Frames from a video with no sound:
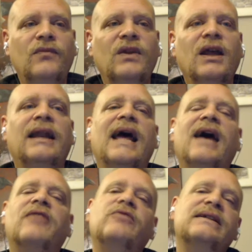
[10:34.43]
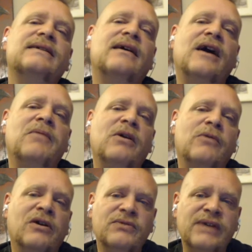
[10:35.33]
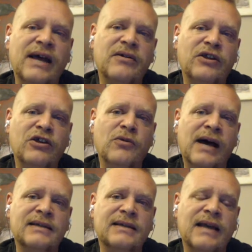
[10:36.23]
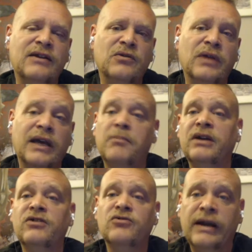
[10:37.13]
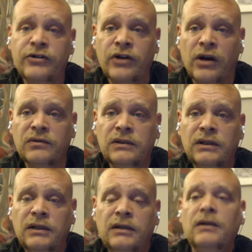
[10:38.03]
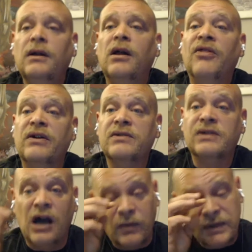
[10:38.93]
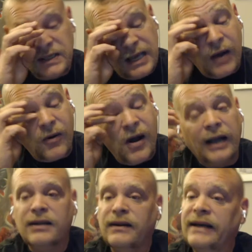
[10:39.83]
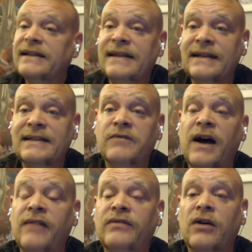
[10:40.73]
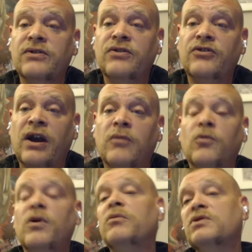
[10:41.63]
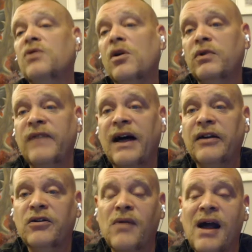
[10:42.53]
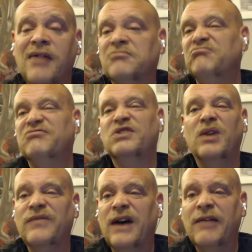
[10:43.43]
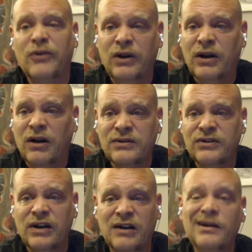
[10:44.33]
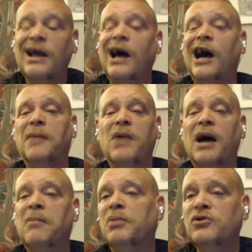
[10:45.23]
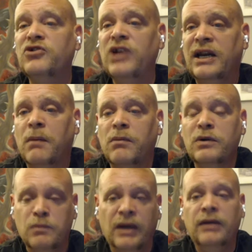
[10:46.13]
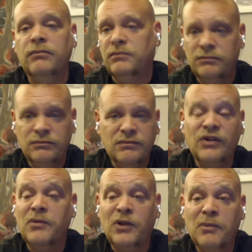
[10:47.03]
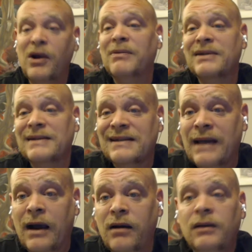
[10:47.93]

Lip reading: And every time they would go down to the US and do like a big trade show, their stock would skyrocket to like $65 a share, where it was normally valued around $25, $30 a share. I'm bullshitting numbers, but the premise is there.